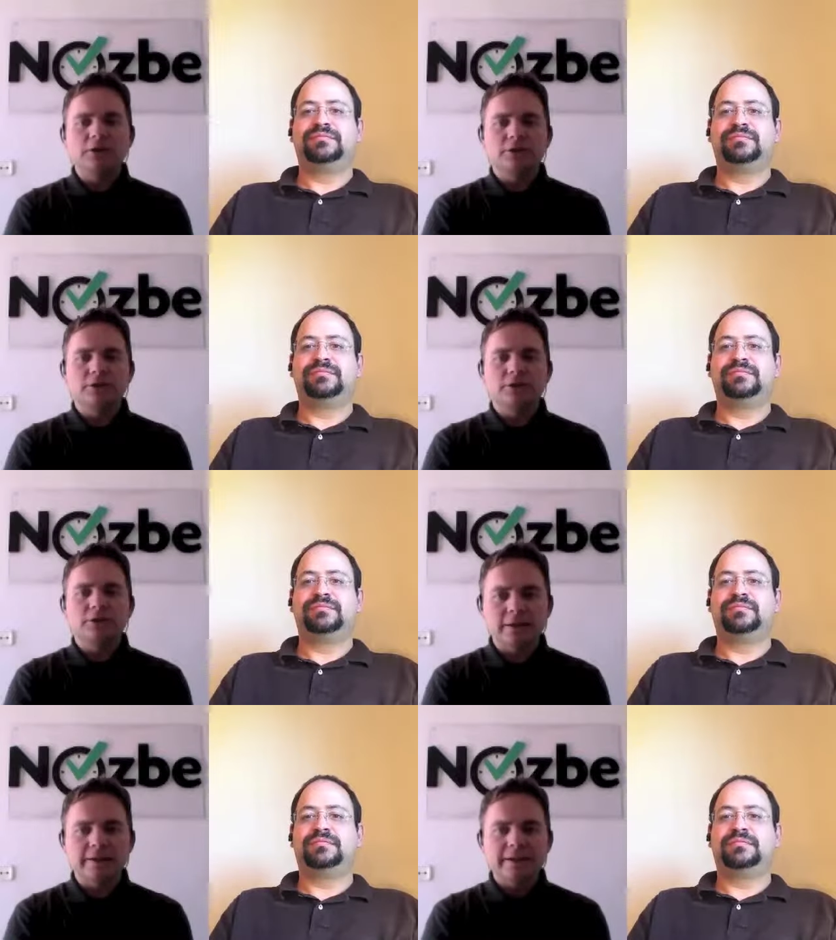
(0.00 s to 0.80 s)
Speaker 1: only
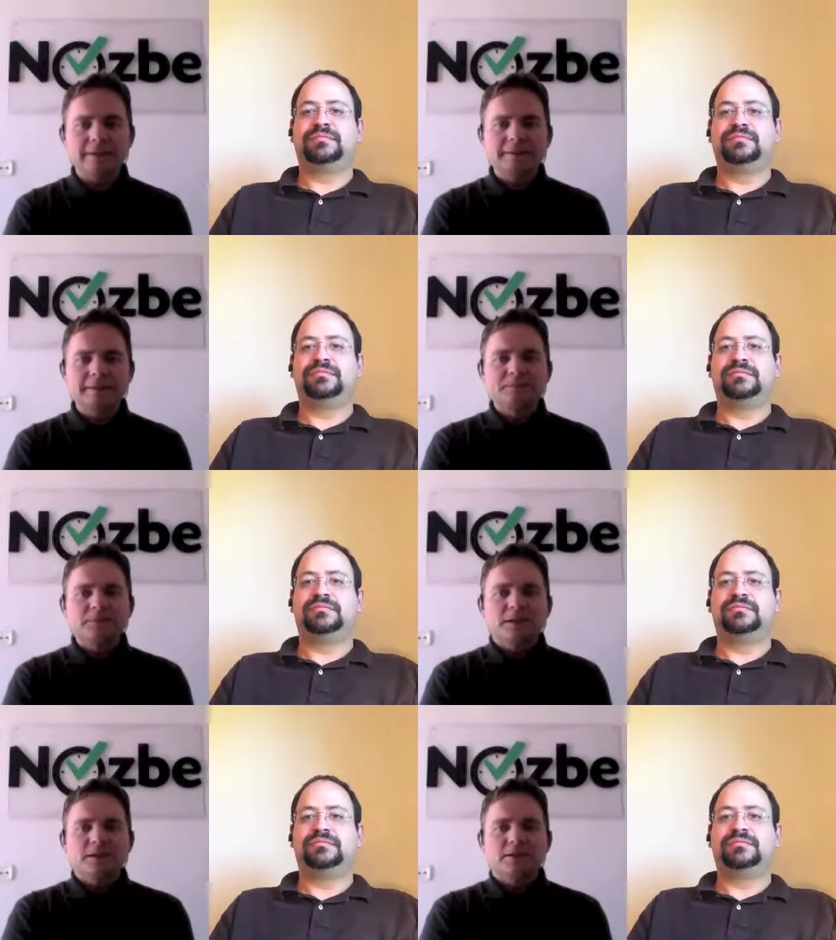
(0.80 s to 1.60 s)
totally,
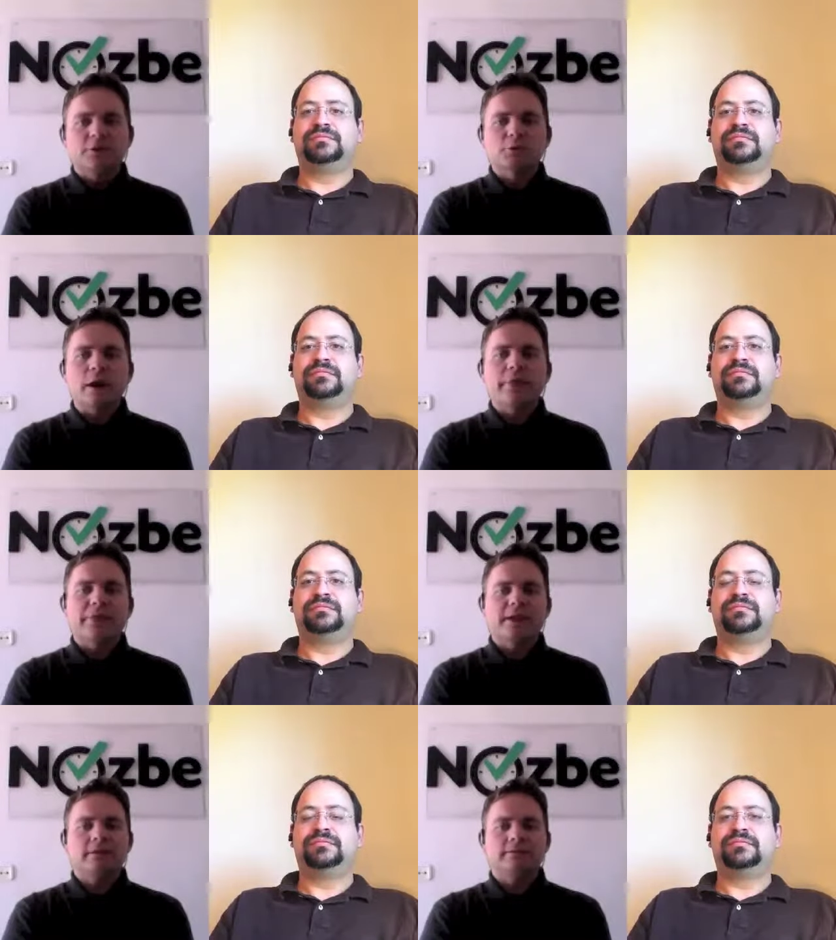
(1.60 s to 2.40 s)
there's
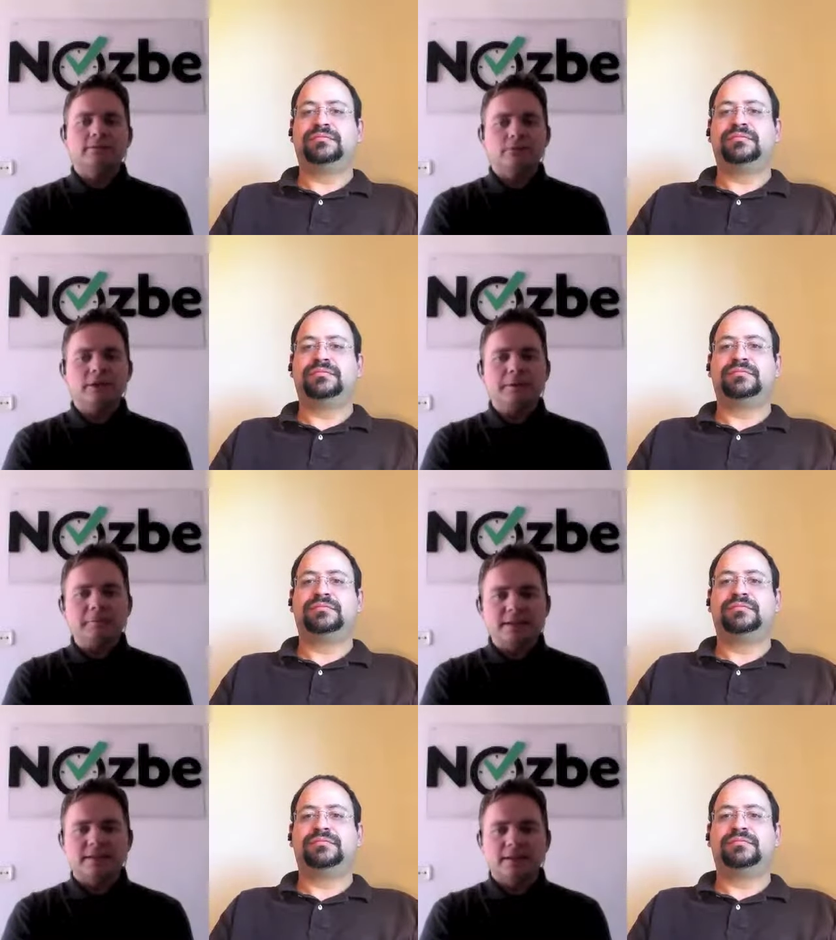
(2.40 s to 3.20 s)
one thing
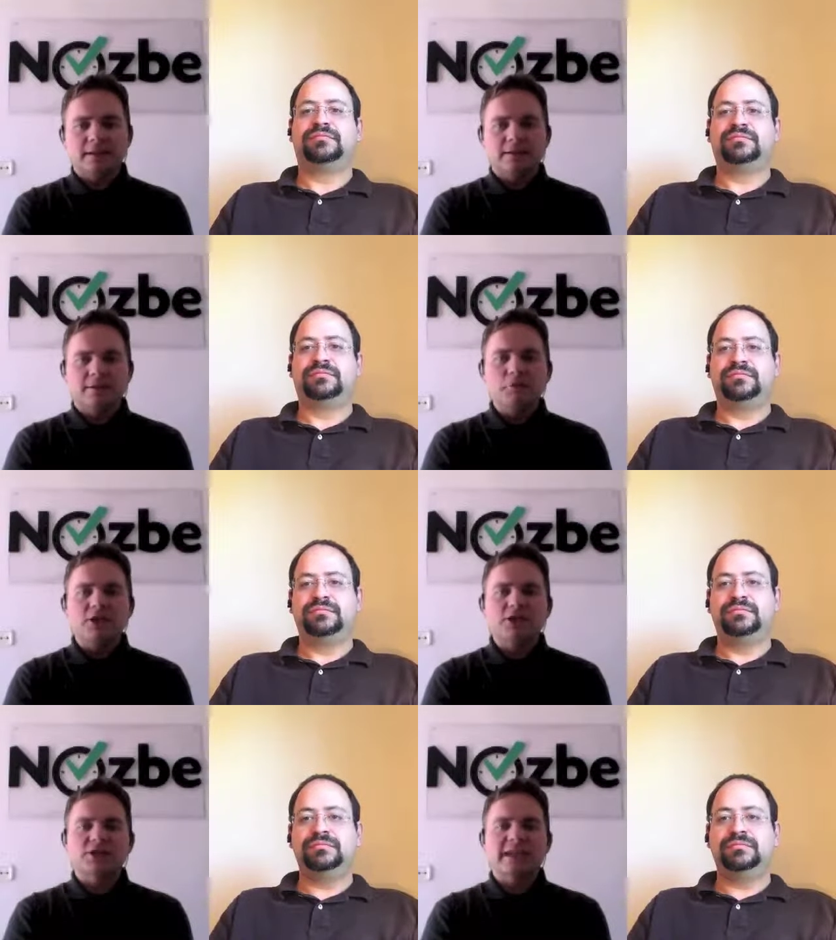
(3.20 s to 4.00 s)
really missing,
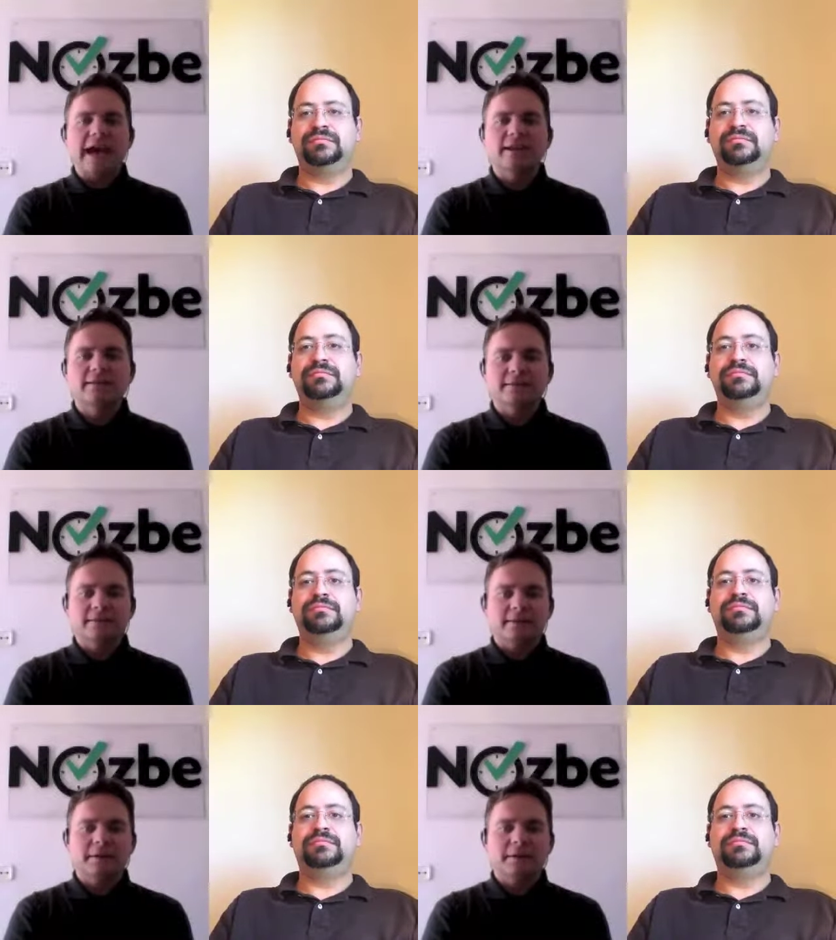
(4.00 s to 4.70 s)
which I just hate